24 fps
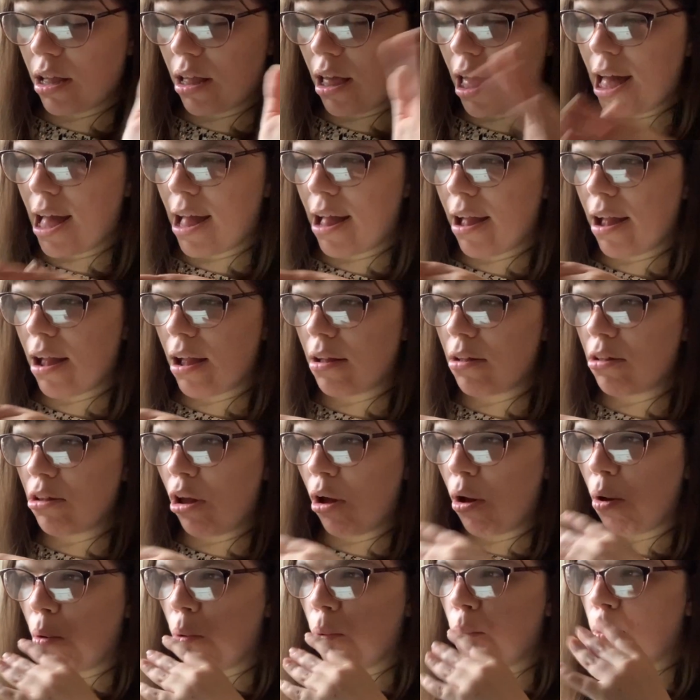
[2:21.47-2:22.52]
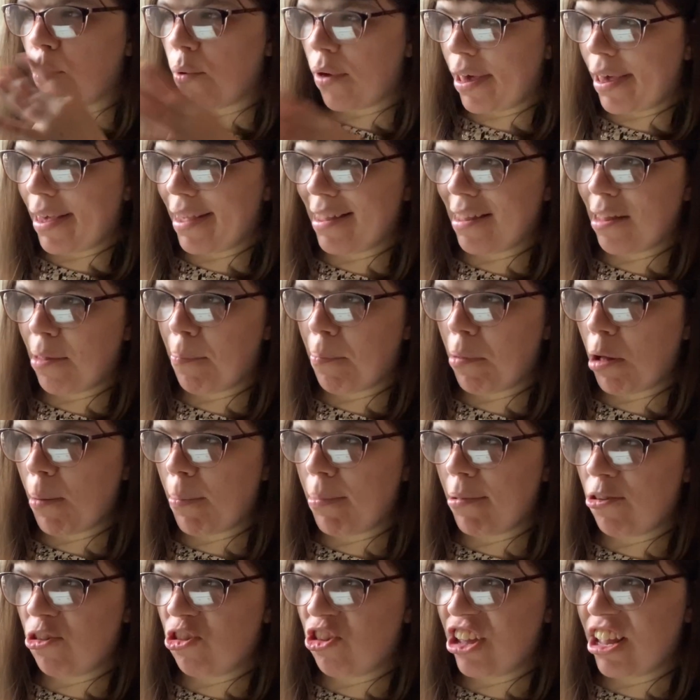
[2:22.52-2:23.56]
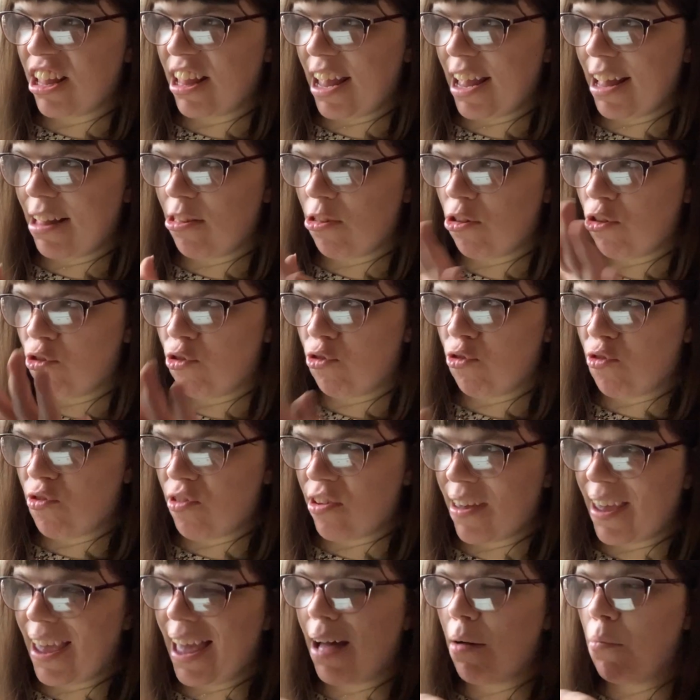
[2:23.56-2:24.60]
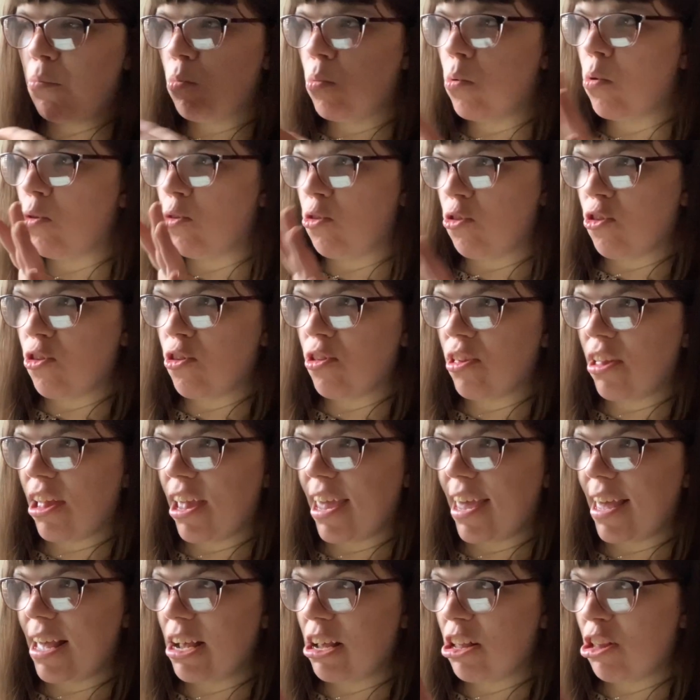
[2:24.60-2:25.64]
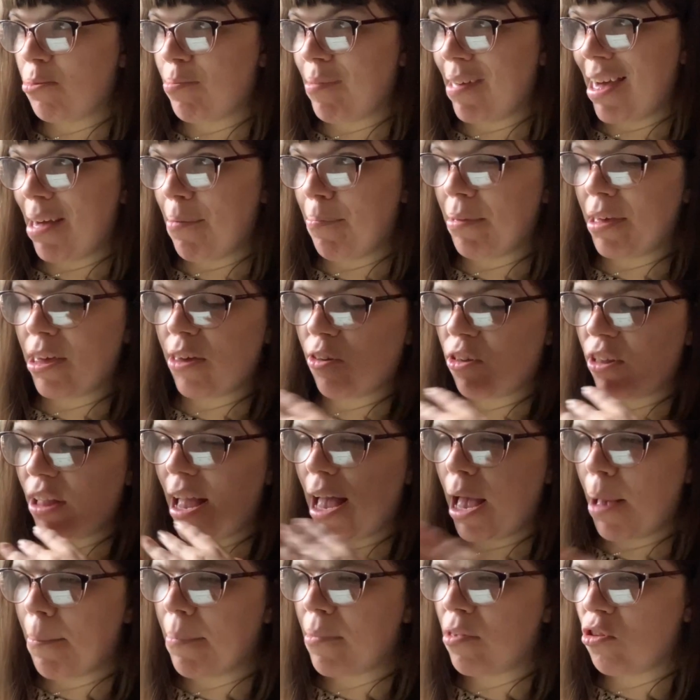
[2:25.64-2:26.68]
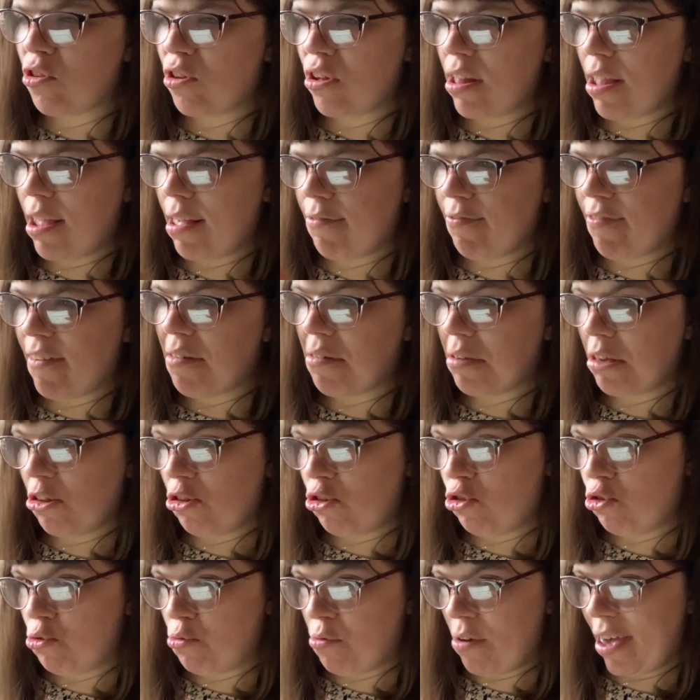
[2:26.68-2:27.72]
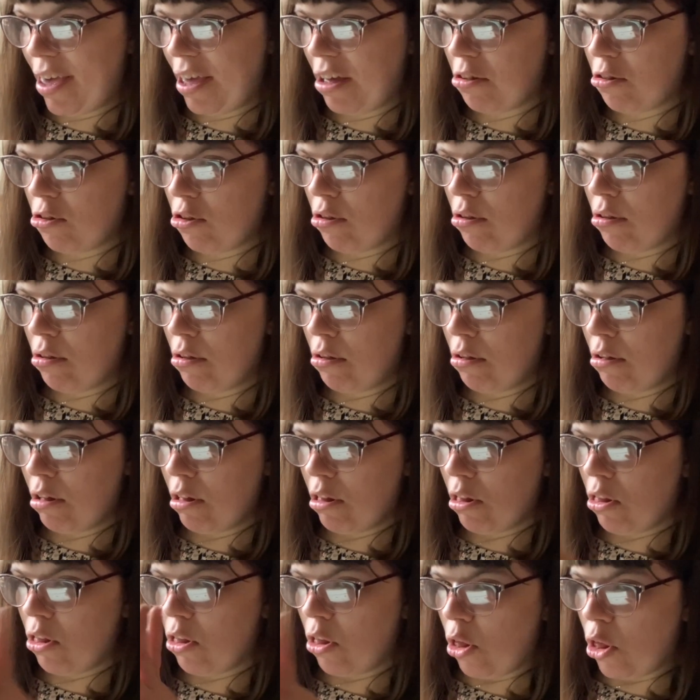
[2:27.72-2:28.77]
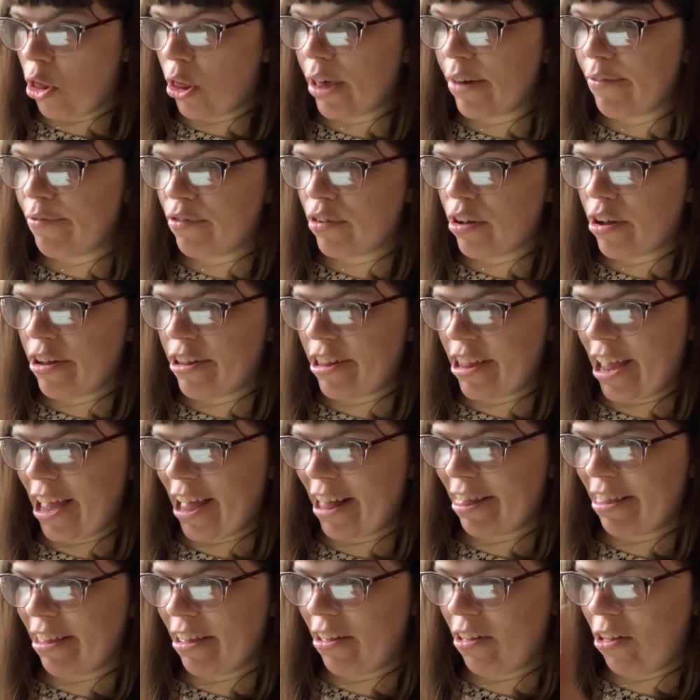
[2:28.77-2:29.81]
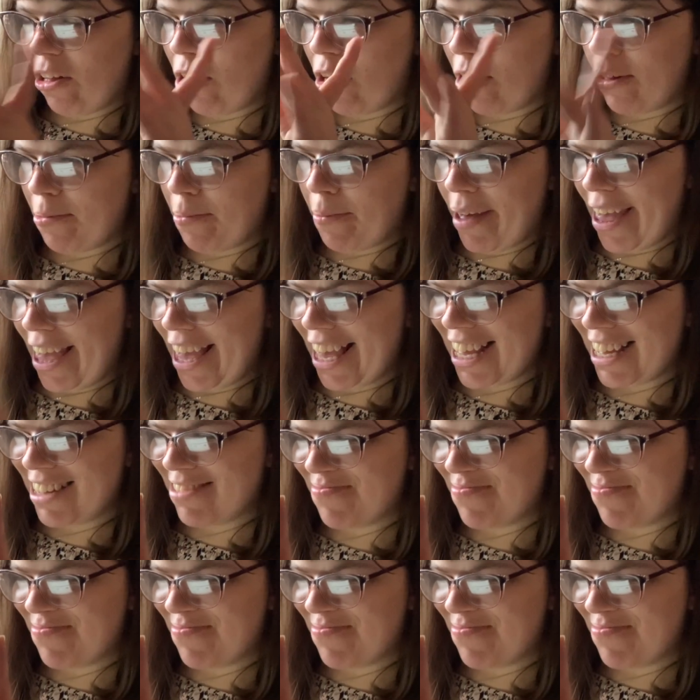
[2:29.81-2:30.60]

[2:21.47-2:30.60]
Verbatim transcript: and what is the publishing industry and what do they expect because Amazon is very strict I've learned that the hard way.